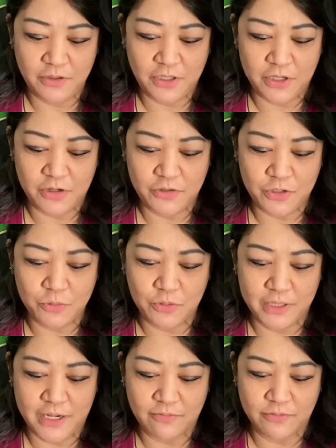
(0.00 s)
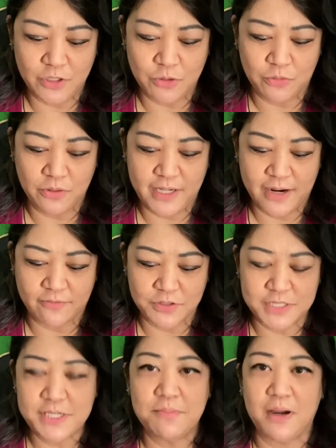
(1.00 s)
you know, you will never
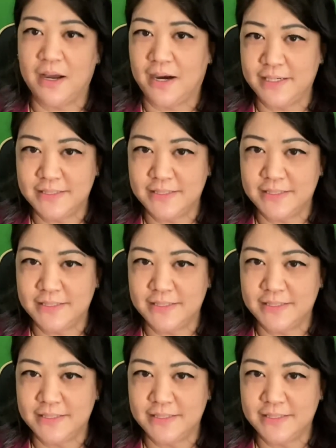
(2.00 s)
see my eyes